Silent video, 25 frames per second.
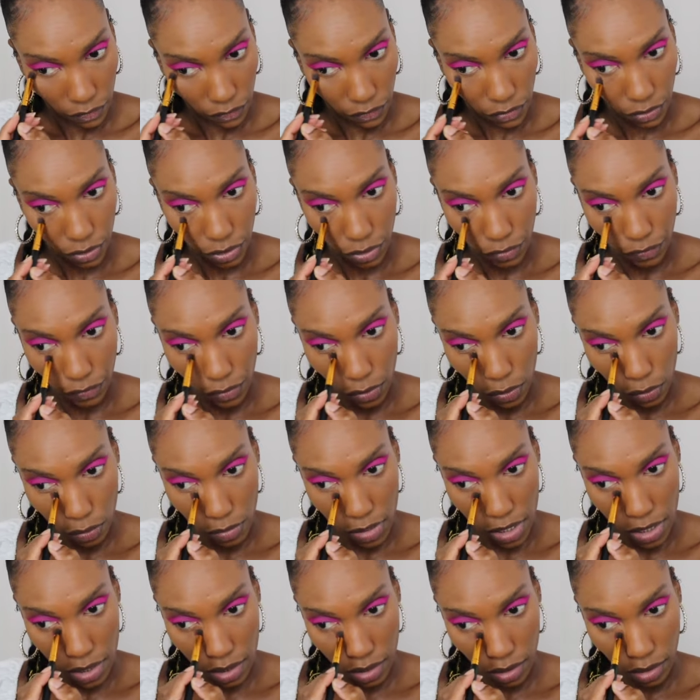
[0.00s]
for a few
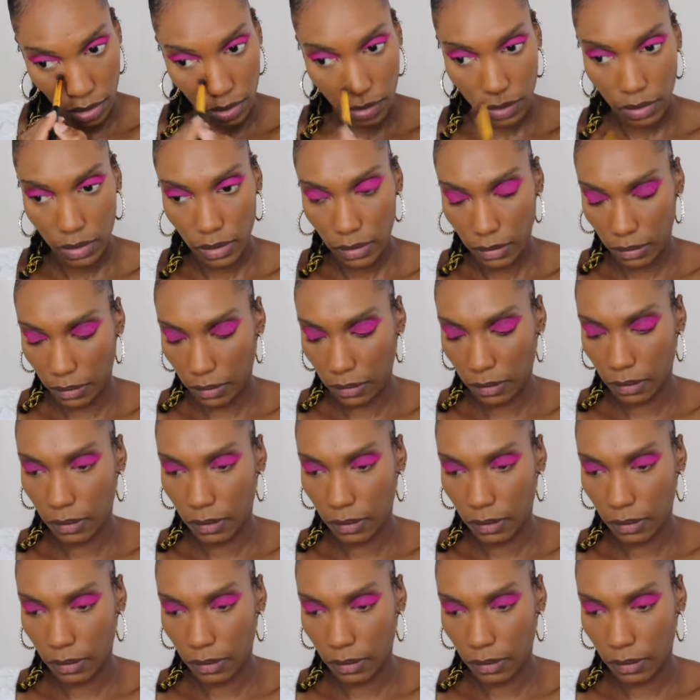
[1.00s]
minutes.